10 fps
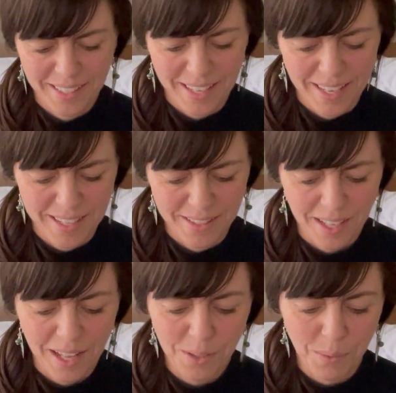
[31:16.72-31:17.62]
and the
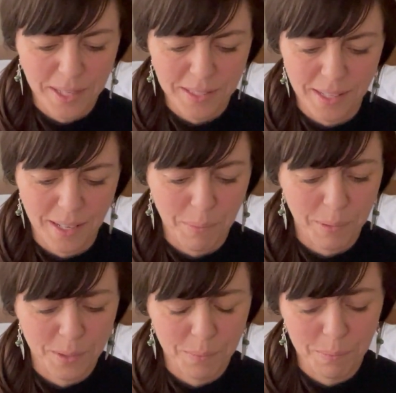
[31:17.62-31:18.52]
colorways that I
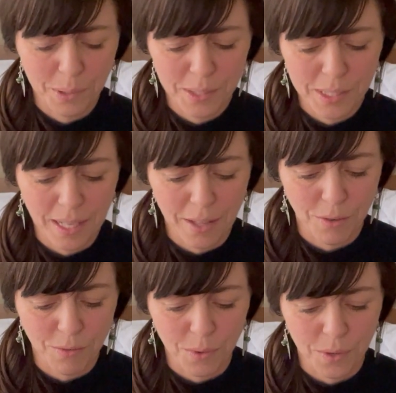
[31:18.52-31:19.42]
put together
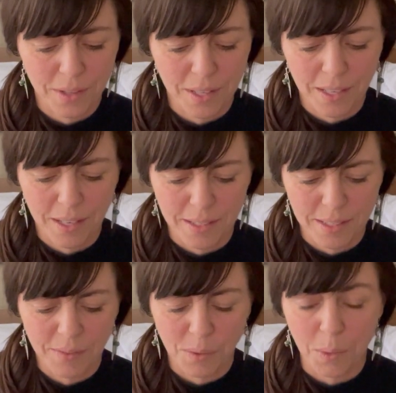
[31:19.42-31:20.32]
for the
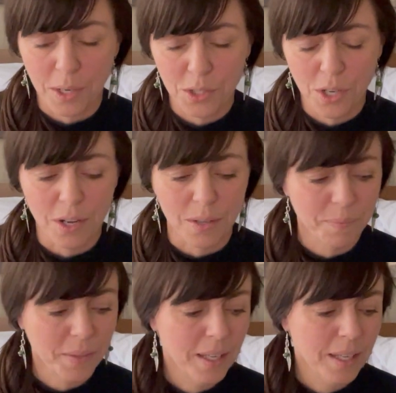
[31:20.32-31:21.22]
Stephen West shawl.
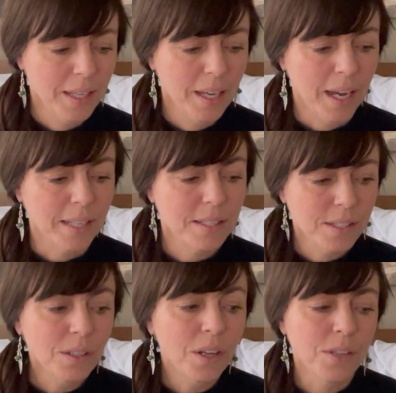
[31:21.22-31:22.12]
I
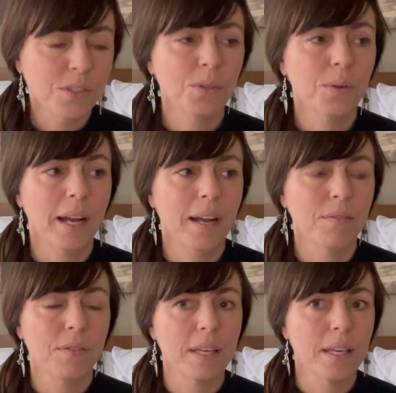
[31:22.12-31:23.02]
still also
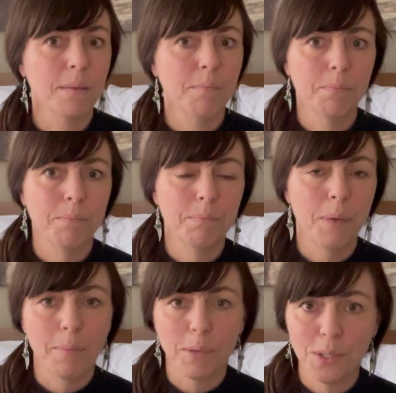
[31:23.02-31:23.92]
have the
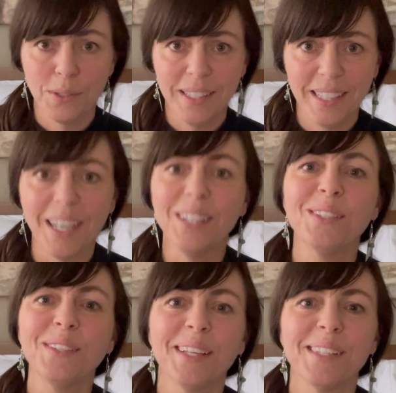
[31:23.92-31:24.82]
Popportunity
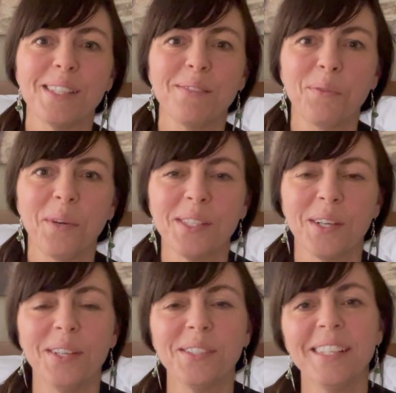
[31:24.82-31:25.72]
color that Stephen West
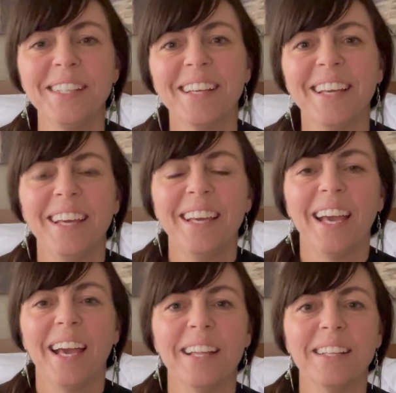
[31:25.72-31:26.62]
calls it,
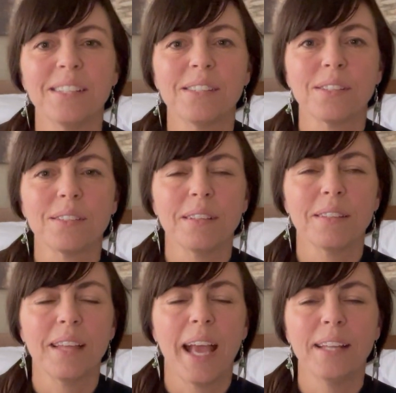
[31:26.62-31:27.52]
and it's
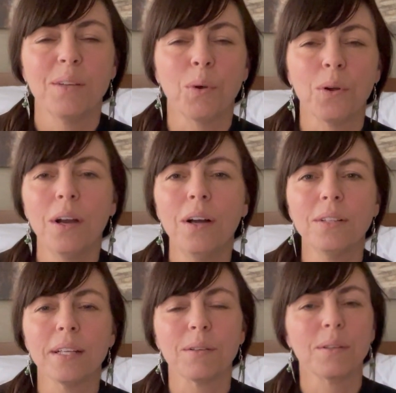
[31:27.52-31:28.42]
Andy Warhol,
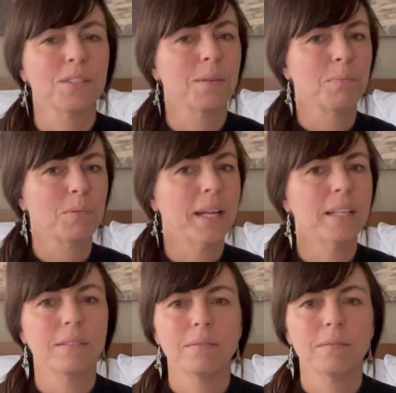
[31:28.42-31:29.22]
like it's a bright